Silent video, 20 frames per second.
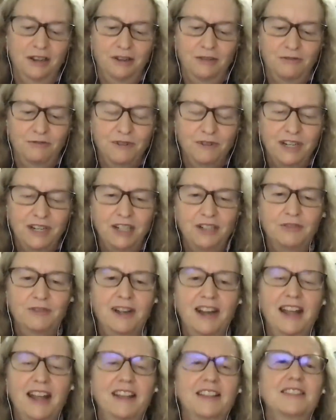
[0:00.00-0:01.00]

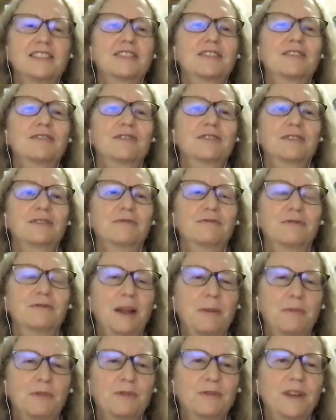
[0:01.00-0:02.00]
redress,
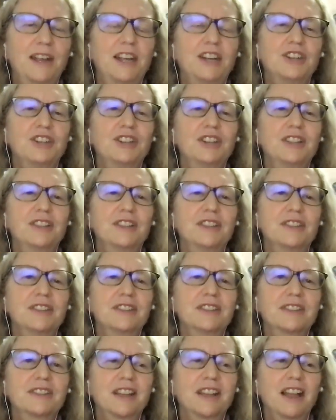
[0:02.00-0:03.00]

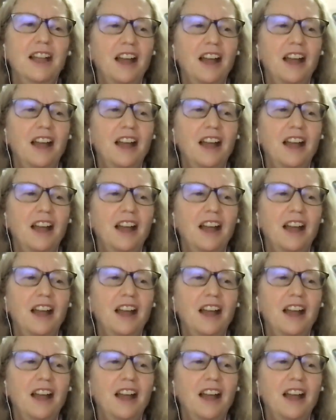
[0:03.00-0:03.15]
reparations.